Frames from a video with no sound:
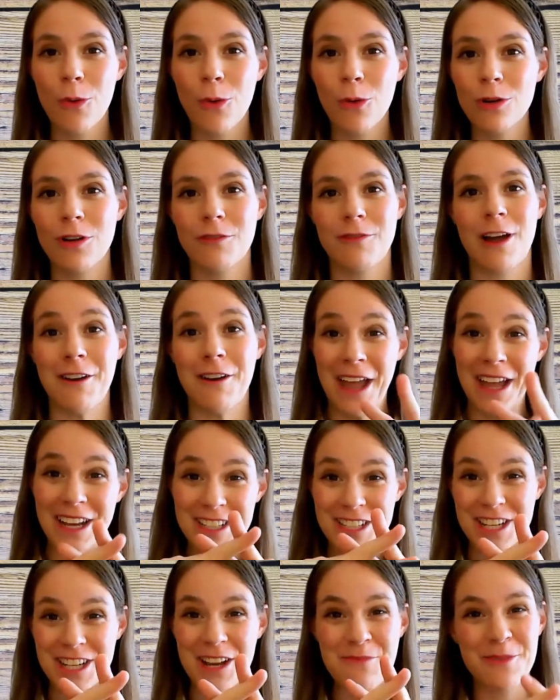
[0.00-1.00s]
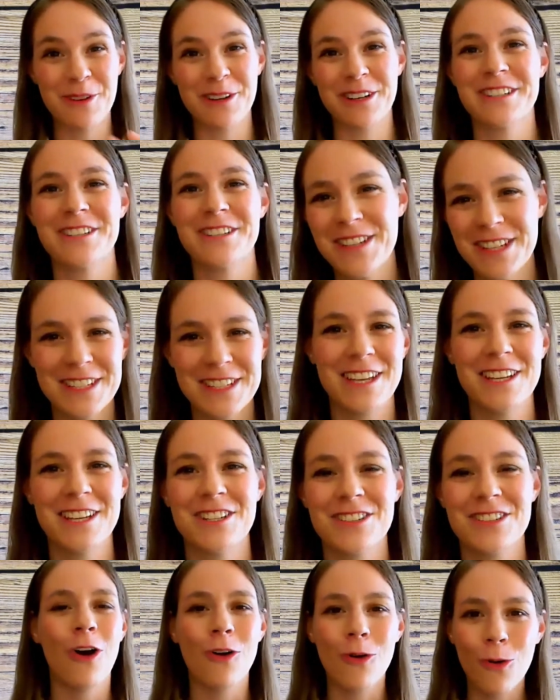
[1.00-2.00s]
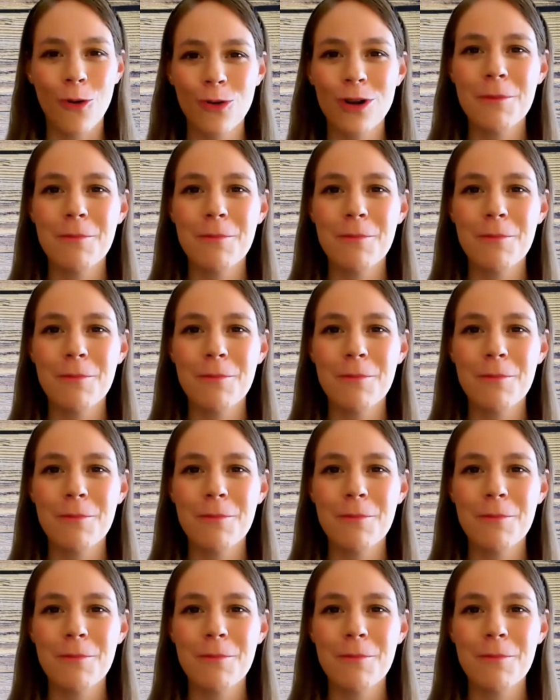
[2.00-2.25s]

all of our hashtag productivity sessions are all